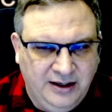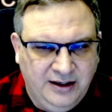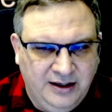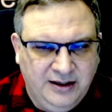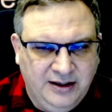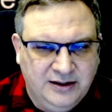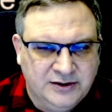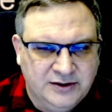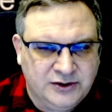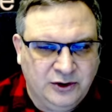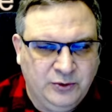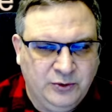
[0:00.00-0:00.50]

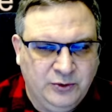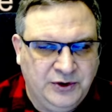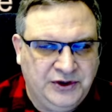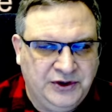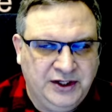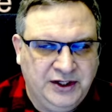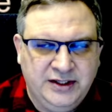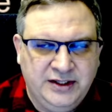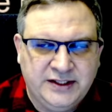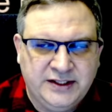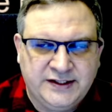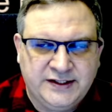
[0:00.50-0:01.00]
So
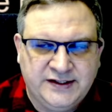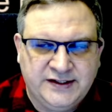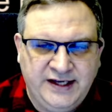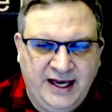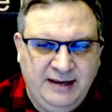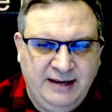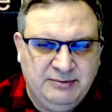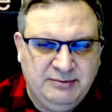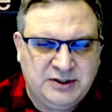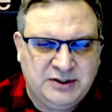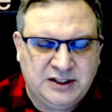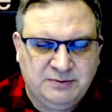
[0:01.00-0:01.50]
within the
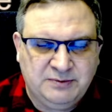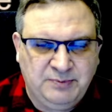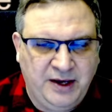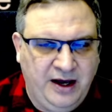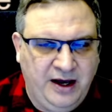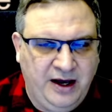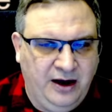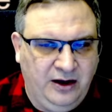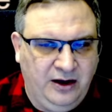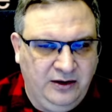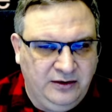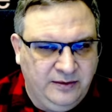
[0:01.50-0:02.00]
same
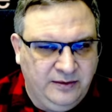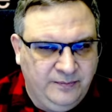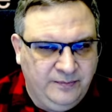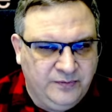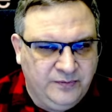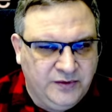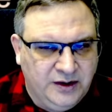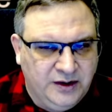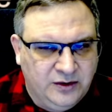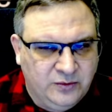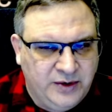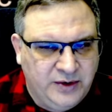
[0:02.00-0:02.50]
spell,
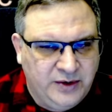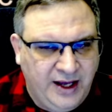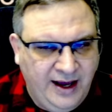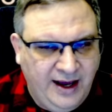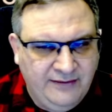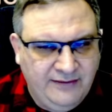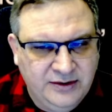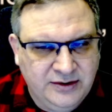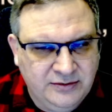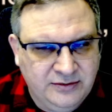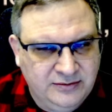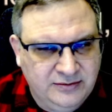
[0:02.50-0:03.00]
we
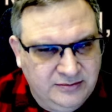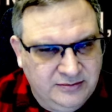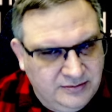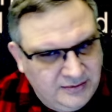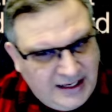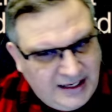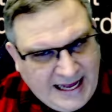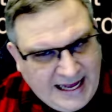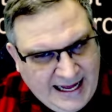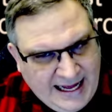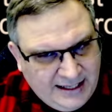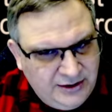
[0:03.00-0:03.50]
haven't
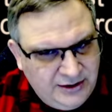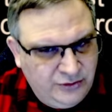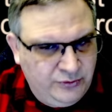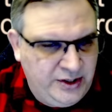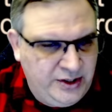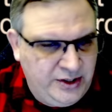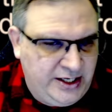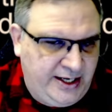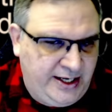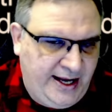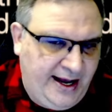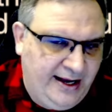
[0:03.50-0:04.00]
had to
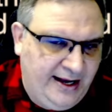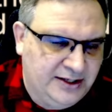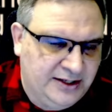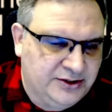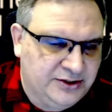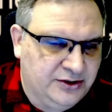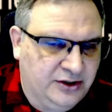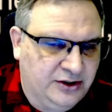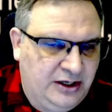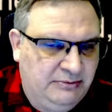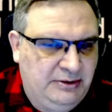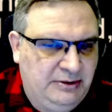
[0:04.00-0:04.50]
recast
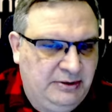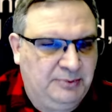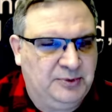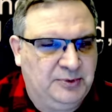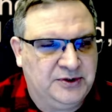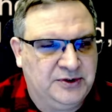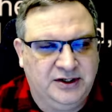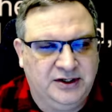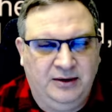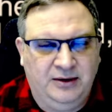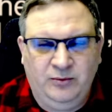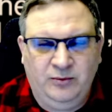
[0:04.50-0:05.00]
or come up with
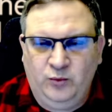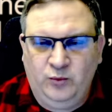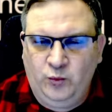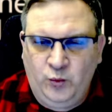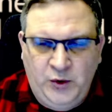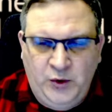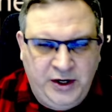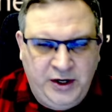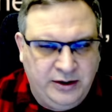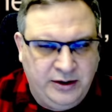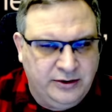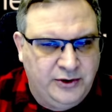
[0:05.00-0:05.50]
some
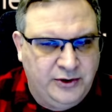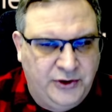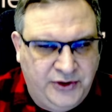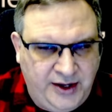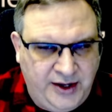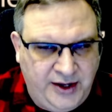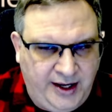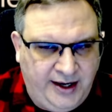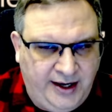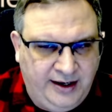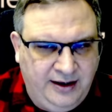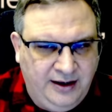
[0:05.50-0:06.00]
weird
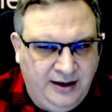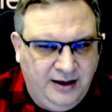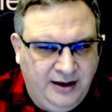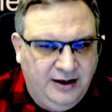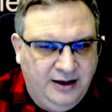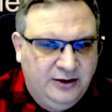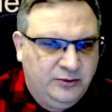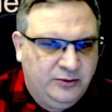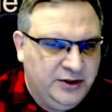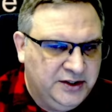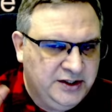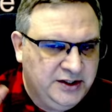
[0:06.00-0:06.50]
thing.
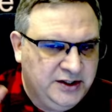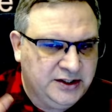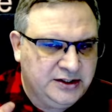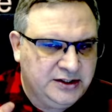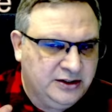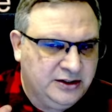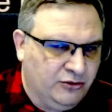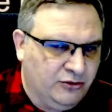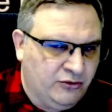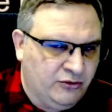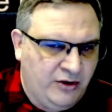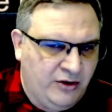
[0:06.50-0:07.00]
We just
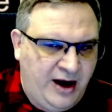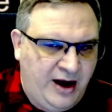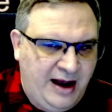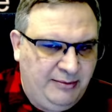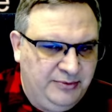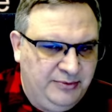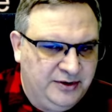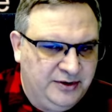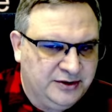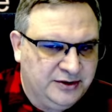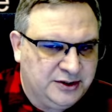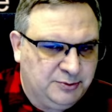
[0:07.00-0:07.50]
grab
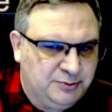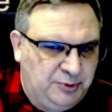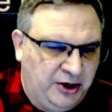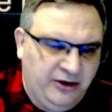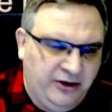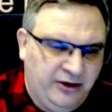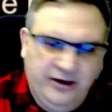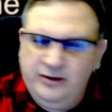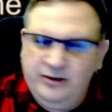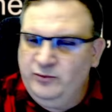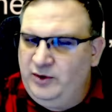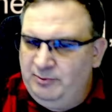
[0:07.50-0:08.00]
their
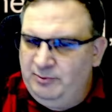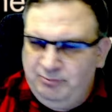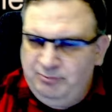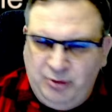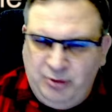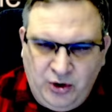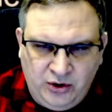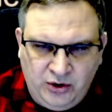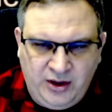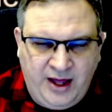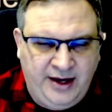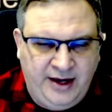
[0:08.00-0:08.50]
spirit, we
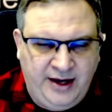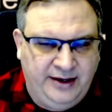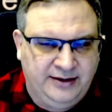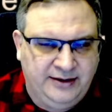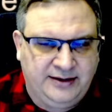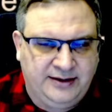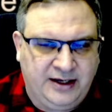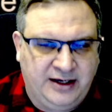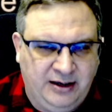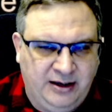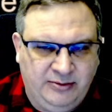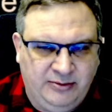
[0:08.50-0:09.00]
pull on it, they
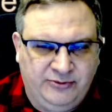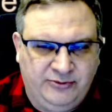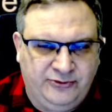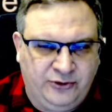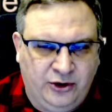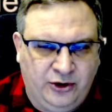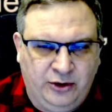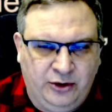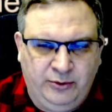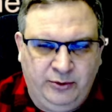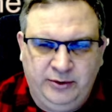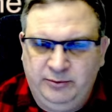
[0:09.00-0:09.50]
come
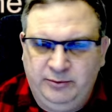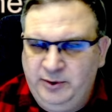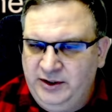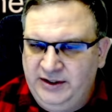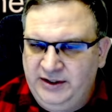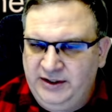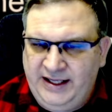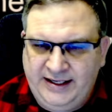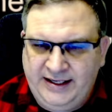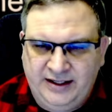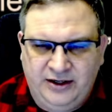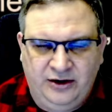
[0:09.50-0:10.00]
forward, we
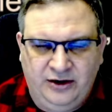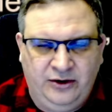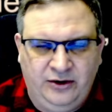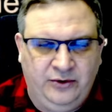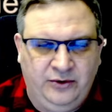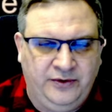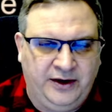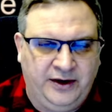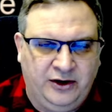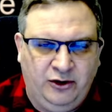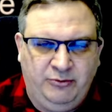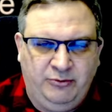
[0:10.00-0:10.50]
let go,
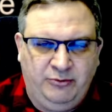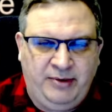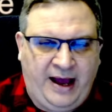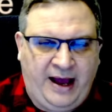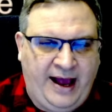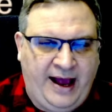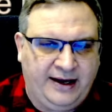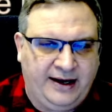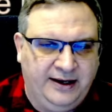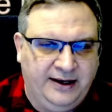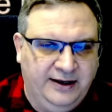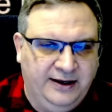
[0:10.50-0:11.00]
they go
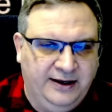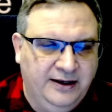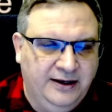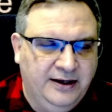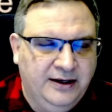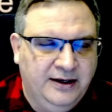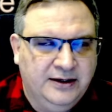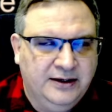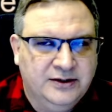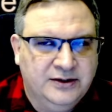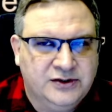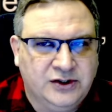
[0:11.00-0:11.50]
back.
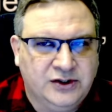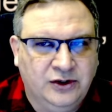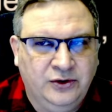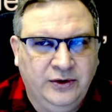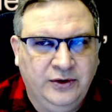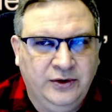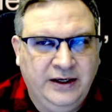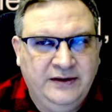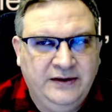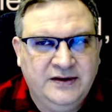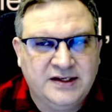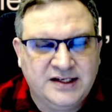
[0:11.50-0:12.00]
So
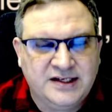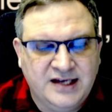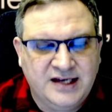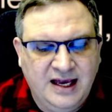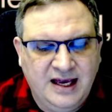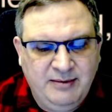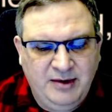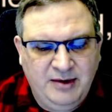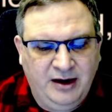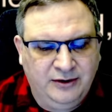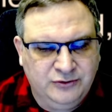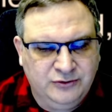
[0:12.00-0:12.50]
in the
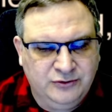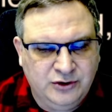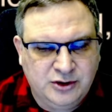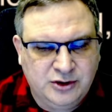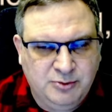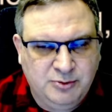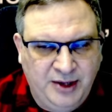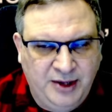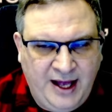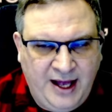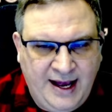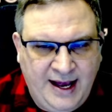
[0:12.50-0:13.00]
same Eldritch
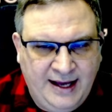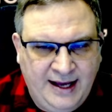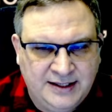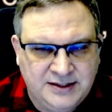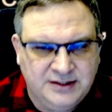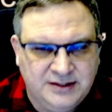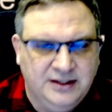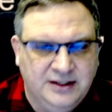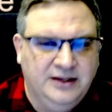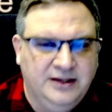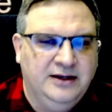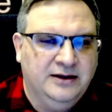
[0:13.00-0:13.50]
Blast,
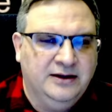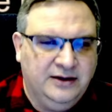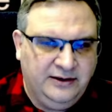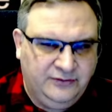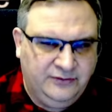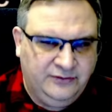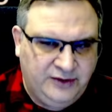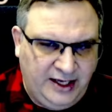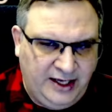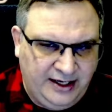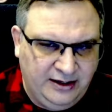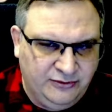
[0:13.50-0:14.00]
they've
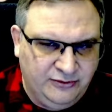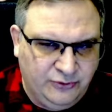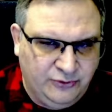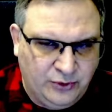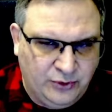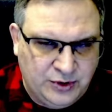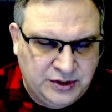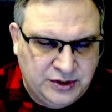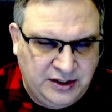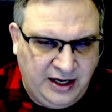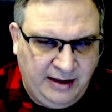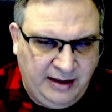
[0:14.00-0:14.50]
taken
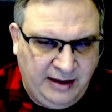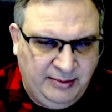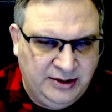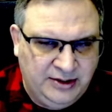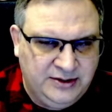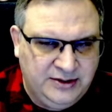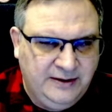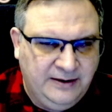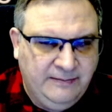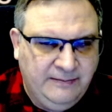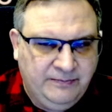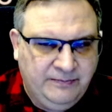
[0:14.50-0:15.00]
force
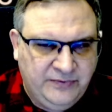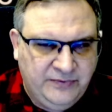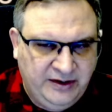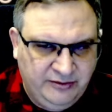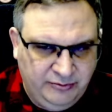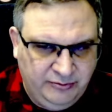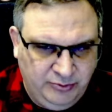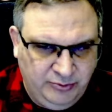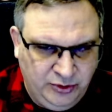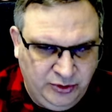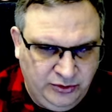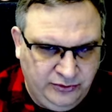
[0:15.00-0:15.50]
damage, they've
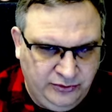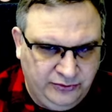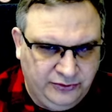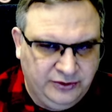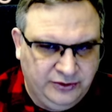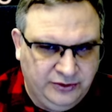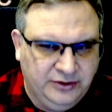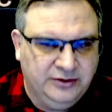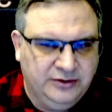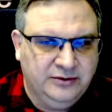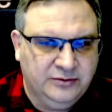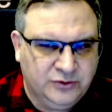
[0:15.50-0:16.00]
moved
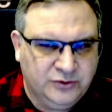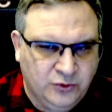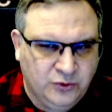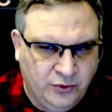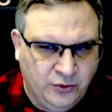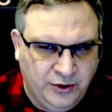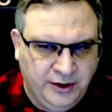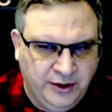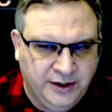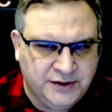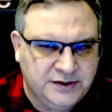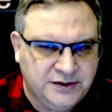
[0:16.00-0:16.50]

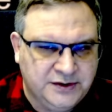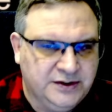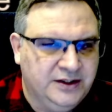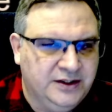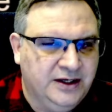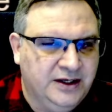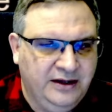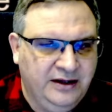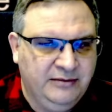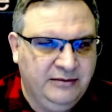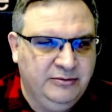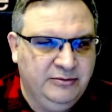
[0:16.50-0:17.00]
toward us,
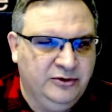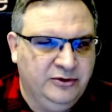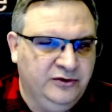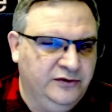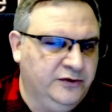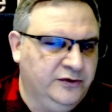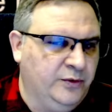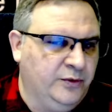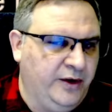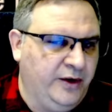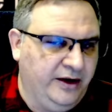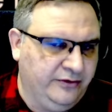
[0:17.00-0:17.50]
and they moved
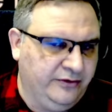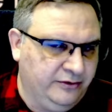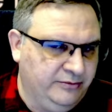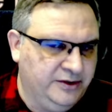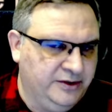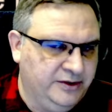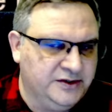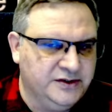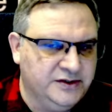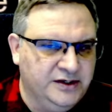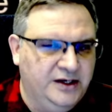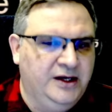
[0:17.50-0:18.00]
away from
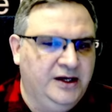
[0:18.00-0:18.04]
us.